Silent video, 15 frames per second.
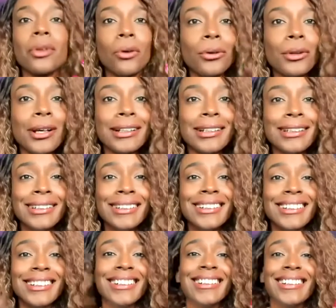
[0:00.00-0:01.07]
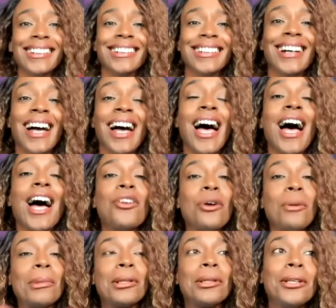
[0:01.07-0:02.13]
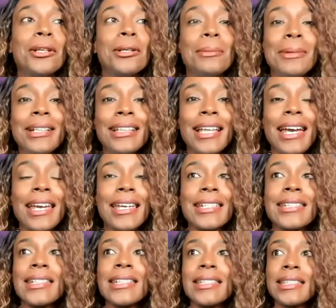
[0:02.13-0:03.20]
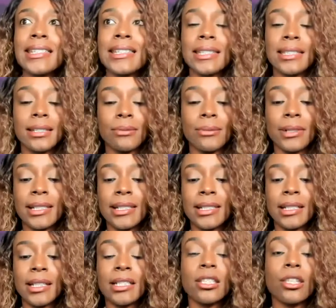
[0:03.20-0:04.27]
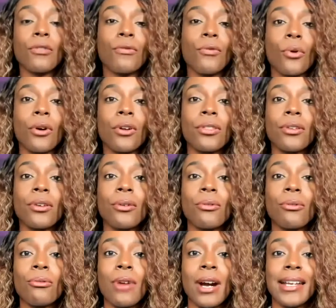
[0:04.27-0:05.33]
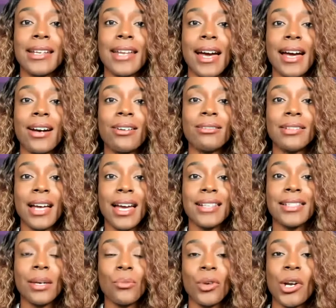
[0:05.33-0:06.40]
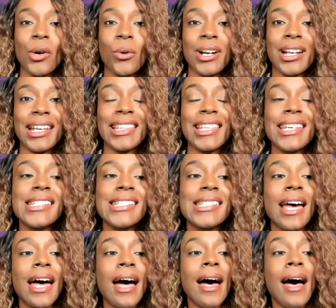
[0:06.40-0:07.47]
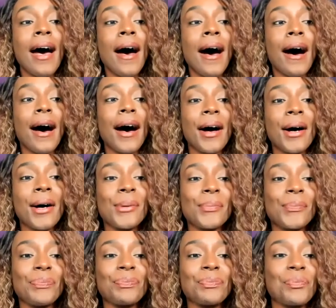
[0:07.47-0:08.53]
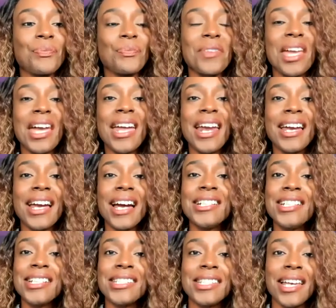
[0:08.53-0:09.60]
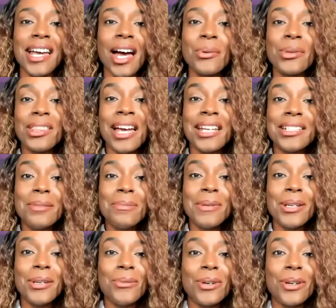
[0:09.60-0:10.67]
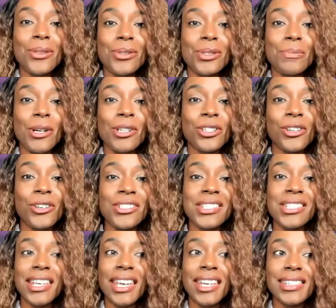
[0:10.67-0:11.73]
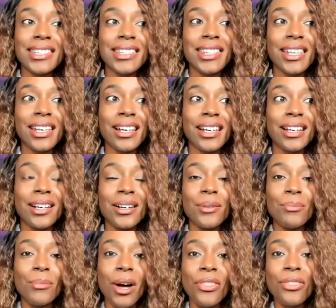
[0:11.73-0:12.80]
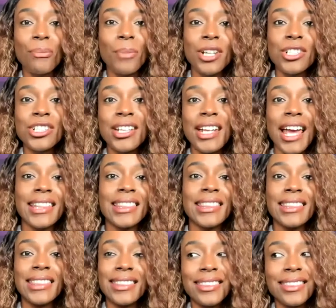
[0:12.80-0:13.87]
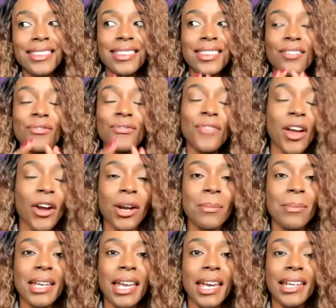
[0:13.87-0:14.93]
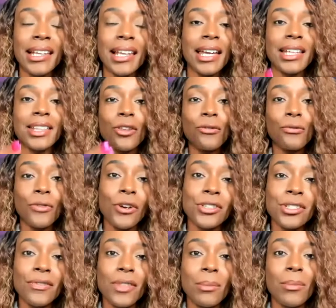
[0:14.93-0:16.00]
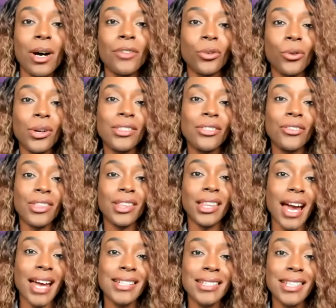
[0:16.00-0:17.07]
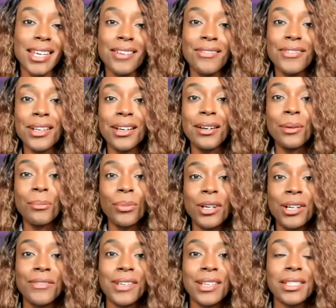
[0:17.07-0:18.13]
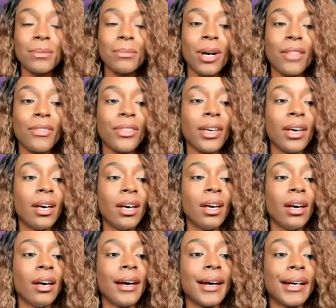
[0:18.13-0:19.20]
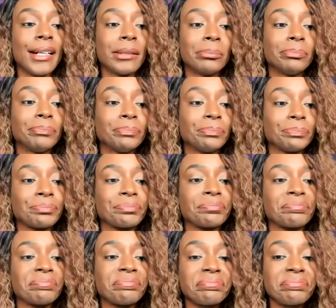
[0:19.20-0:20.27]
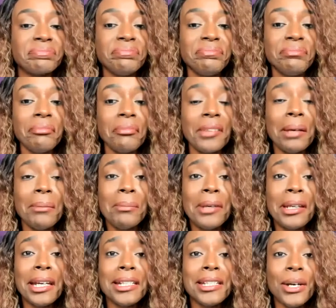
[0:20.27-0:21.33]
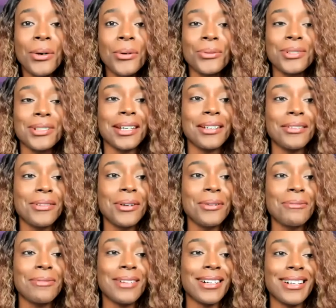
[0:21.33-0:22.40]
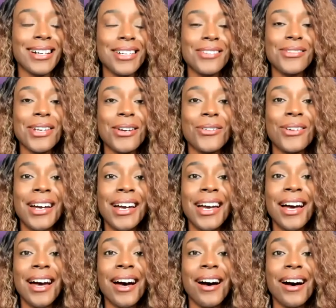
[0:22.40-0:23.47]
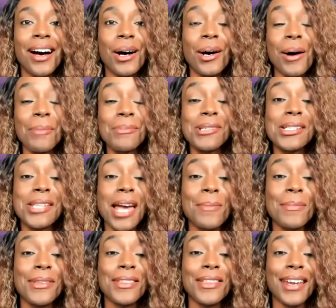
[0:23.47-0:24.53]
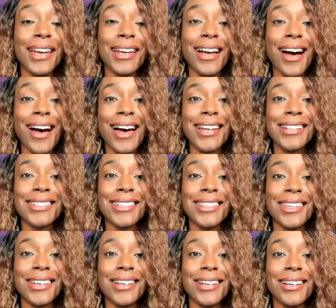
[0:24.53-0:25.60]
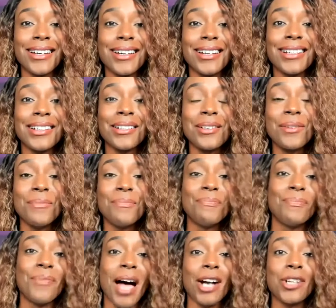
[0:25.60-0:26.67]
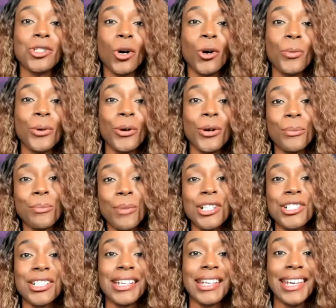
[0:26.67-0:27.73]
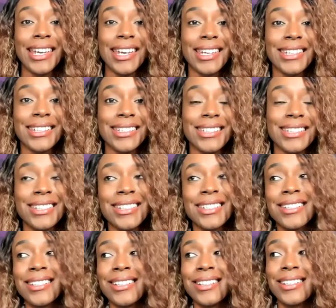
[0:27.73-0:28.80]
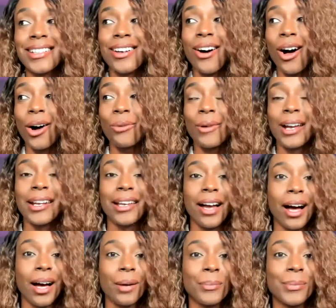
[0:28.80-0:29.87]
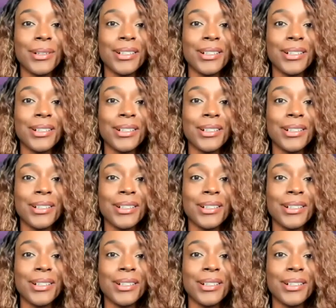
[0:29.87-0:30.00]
on. I know I'm a little bit late because what is it? It's the 4th right now as I'm recording this. And I would like to be one of those budgeters that gets the month budget at the very beginning, like first of the month or either the last day of the previous month. But I don't know. I'm just happy that I got the October budget end already up,